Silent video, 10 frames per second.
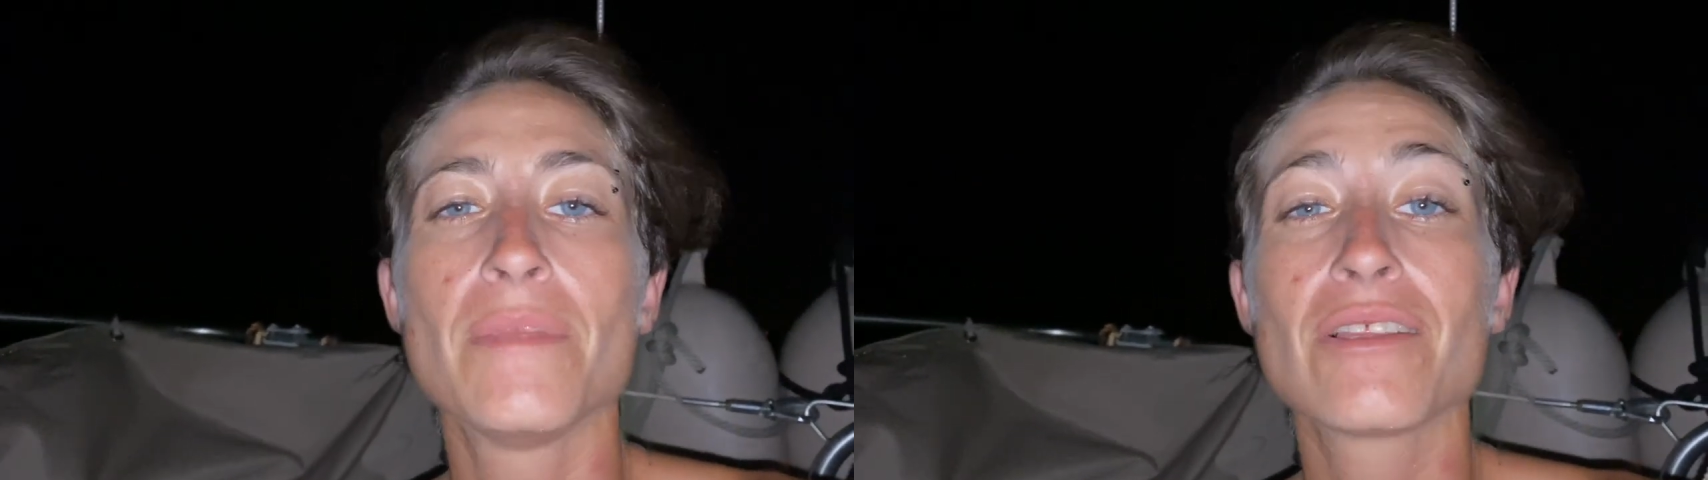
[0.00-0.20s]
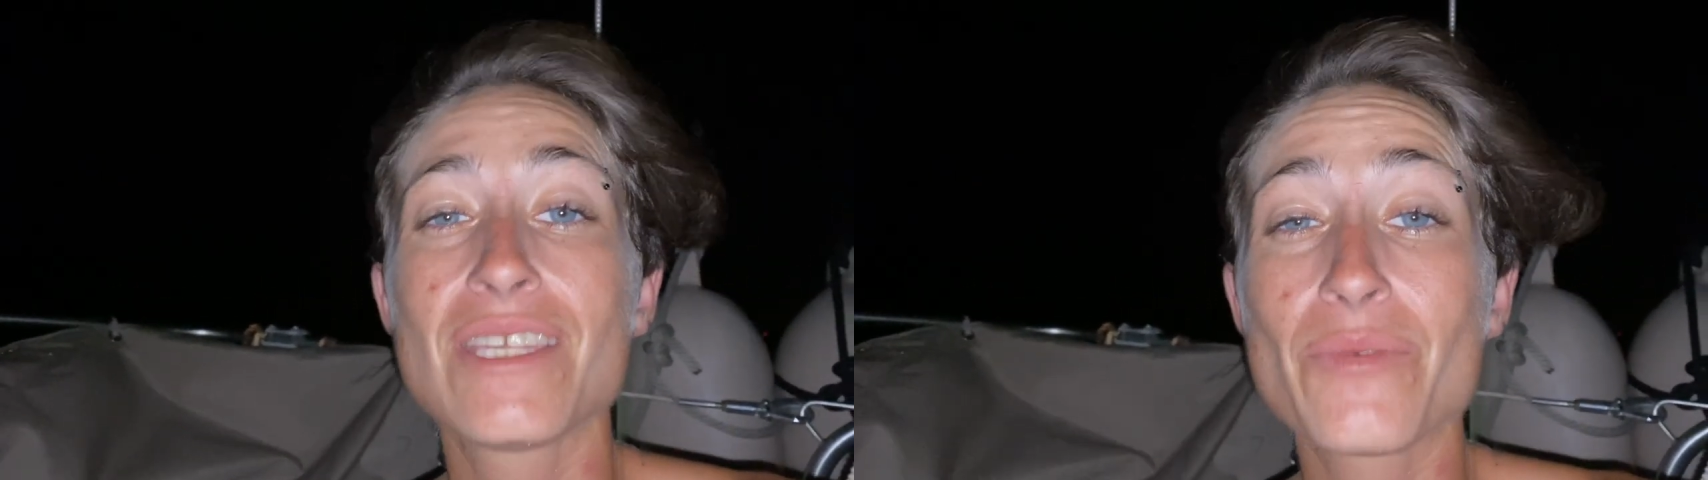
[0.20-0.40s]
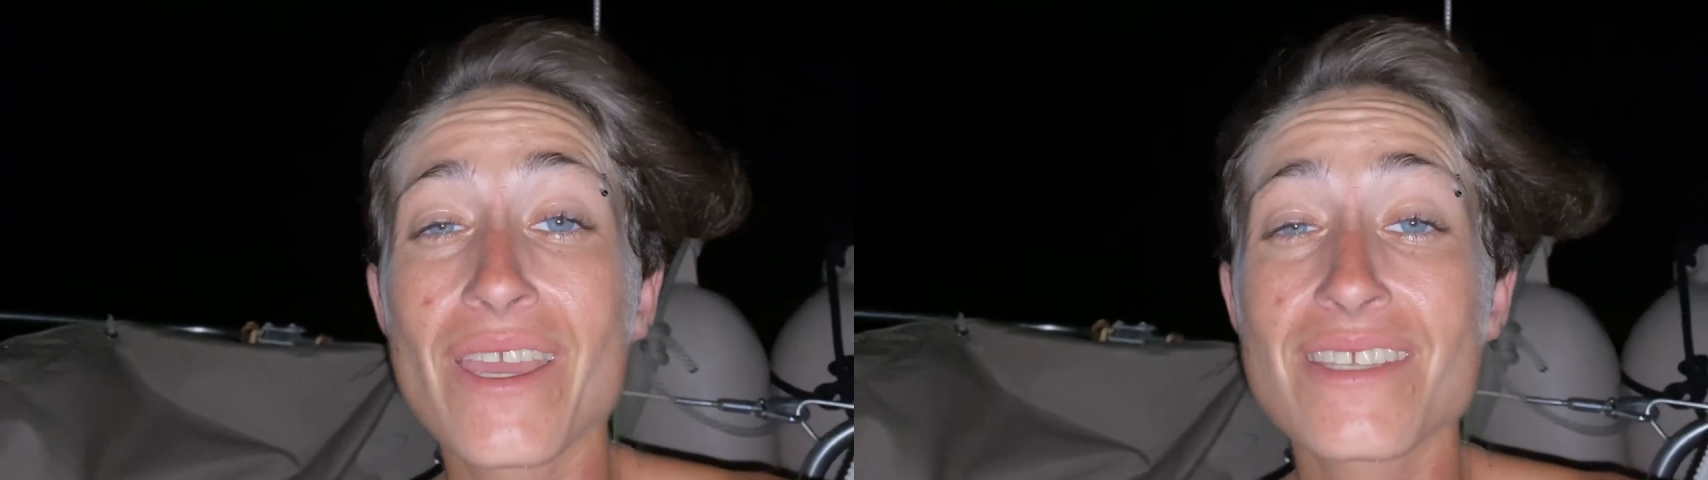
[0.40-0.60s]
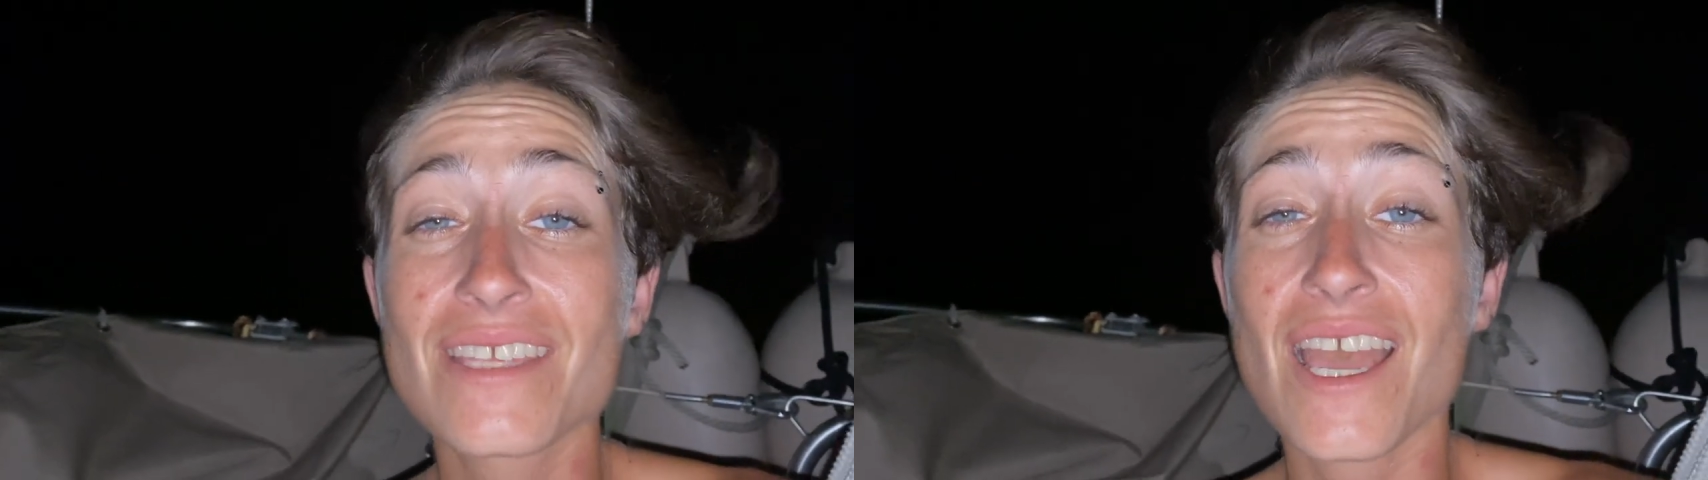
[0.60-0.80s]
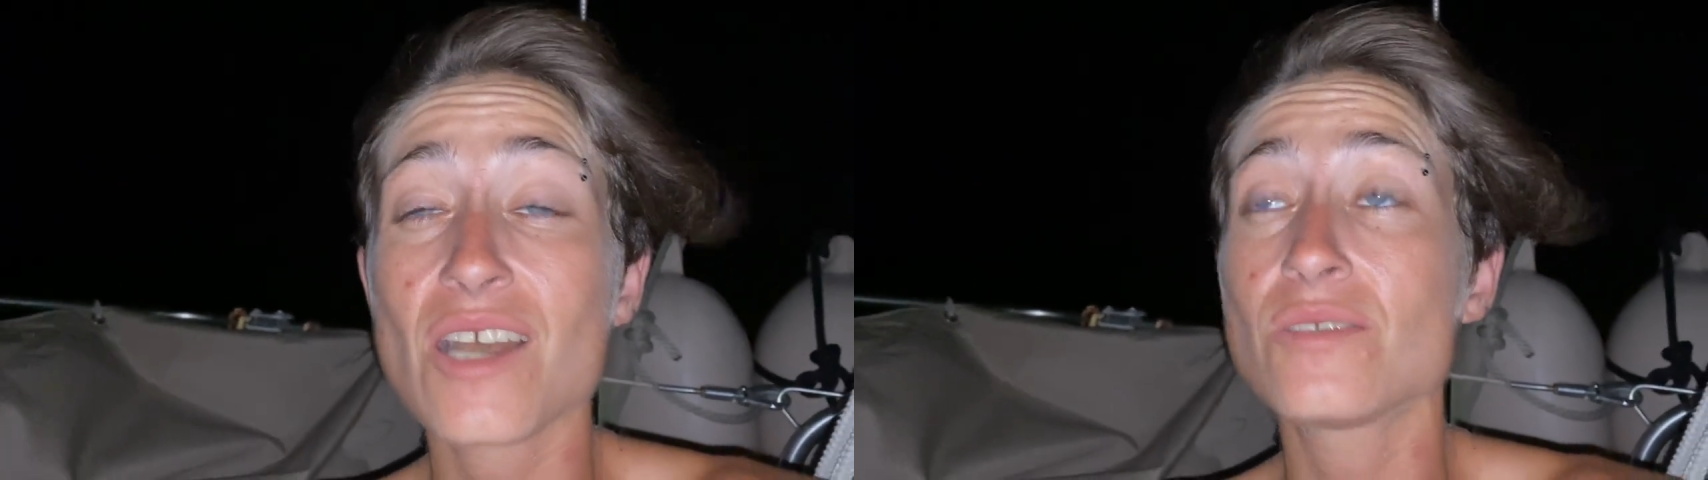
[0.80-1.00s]
Milky Way is
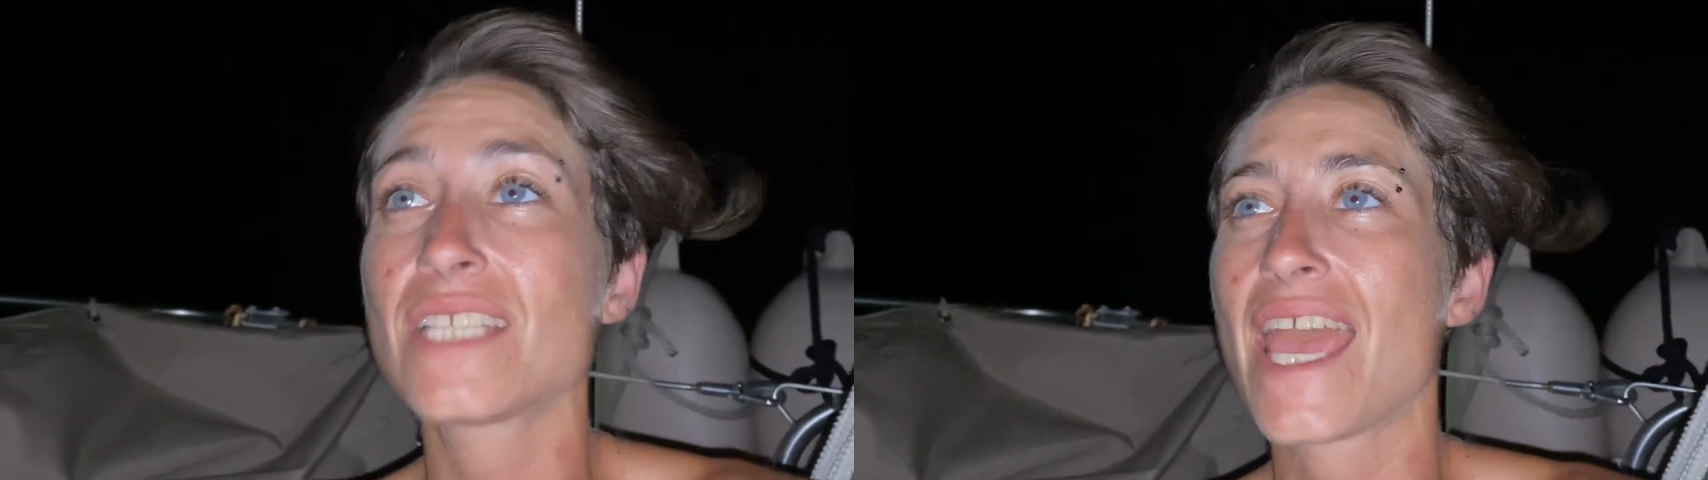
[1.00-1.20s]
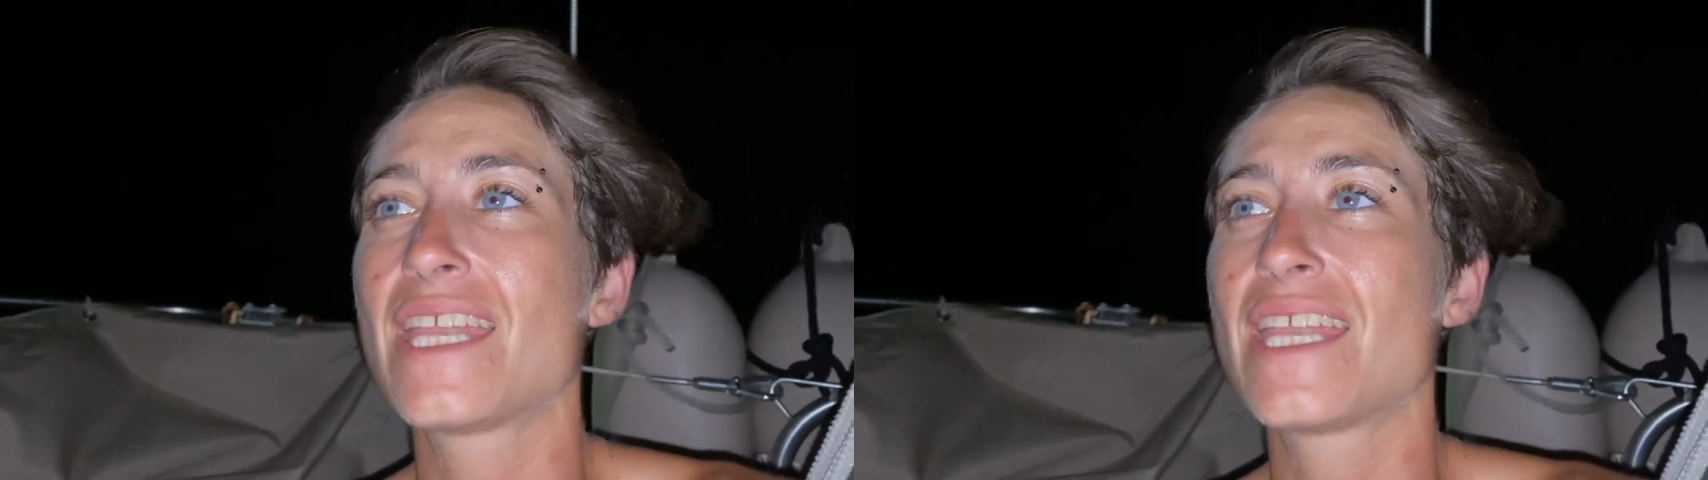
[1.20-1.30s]
out,